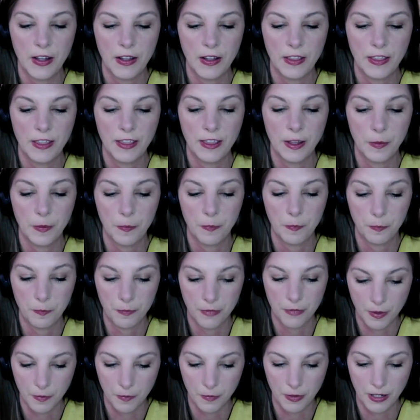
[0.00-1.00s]
the
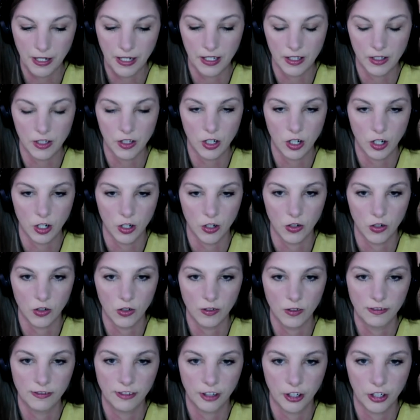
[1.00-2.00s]
biggest hurdle
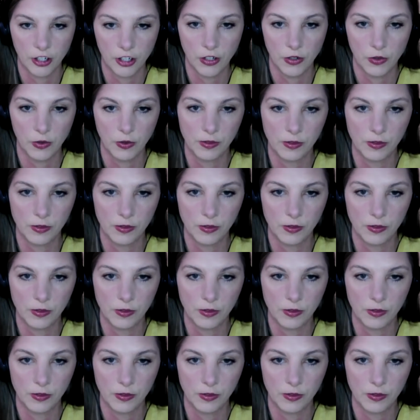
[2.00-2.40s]
for you.